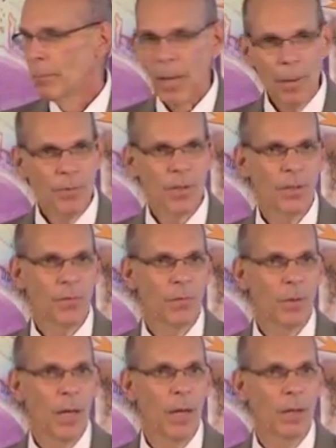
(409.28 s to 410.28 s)
Baptist
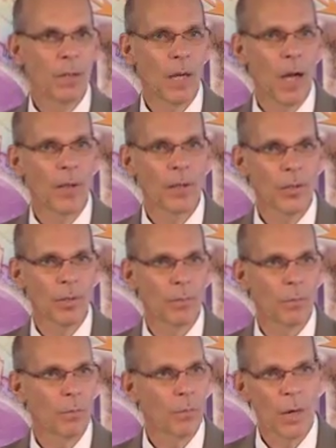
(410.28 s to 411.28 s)
college
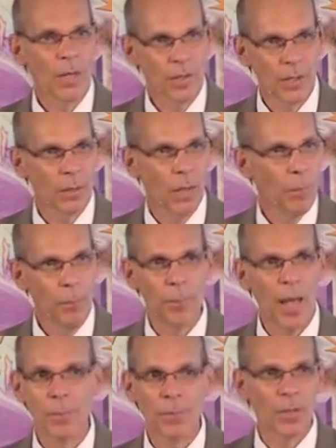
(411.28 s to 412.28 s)
and raising up
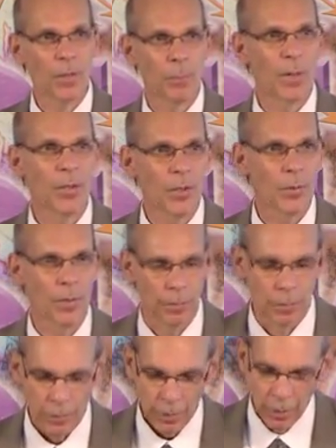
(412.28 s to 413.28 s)
Baptist preachers.
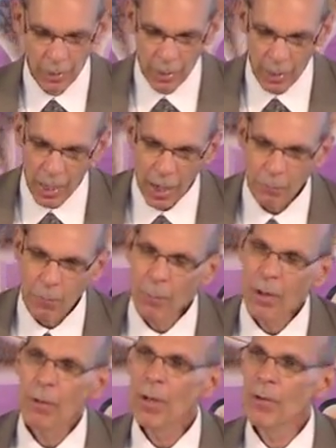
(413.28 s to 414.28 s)
And when
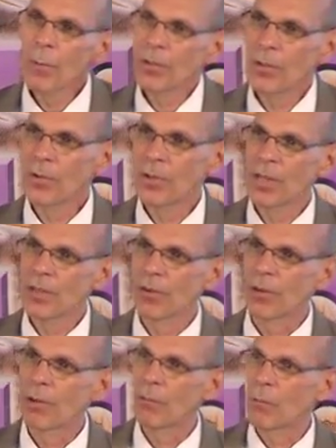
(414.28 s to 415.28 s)
we were in the Western
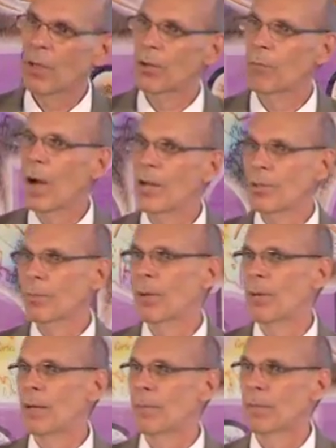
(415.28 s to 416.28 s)
Sizzler, we could watch them
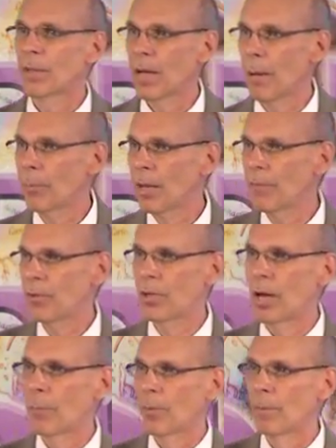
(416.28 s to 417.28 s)
come in, couple after
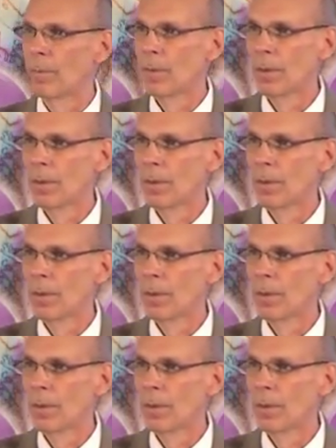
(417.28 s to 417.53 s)
couple.